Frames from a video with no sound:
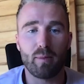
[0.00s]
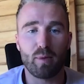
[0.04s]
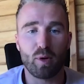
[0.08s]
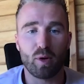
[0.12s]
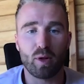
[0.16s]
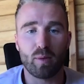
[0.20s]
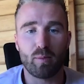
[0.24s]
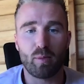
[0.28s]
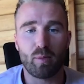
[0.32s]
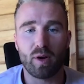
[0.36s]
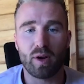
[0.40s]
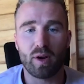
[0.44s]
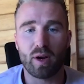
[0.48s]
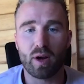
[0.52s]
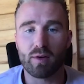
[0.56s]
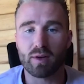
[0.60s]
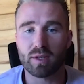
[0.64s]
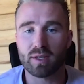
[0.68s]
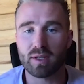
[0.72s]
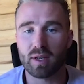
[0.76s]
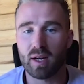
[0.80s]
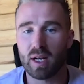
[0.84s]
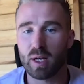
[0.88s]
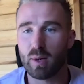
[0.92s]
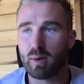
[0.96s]
beyond the point of no
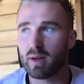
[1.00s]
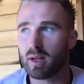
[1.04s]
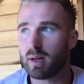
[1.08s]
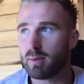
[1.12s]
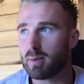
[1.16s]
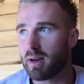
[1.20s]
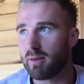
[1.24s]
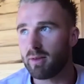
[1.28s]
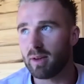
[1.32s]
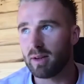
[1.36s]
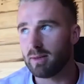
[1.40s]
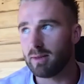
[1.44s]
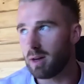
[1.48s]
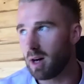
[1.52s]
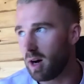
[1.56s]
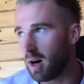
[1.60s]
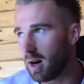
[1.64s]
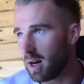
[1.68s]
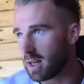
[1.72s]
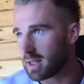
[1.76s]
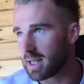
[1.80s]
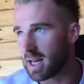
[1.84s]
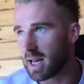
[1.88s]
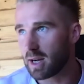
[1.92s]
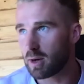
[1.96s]
return. You end up having a
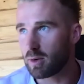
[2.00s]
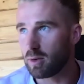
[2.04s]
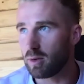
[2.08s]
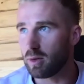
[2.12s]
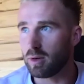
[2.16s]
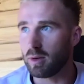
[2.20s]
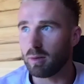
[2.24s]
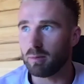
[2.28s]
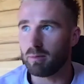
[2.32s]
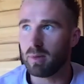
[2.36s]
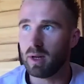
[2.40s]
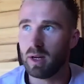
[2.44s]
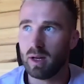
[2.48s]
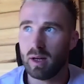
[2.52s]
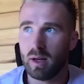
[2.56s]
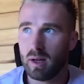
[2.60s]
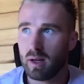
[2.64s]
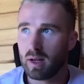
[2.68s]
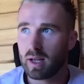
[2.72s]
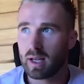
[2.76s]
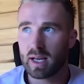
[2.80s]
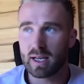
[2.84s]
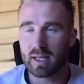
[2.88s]
heart attack or yeah.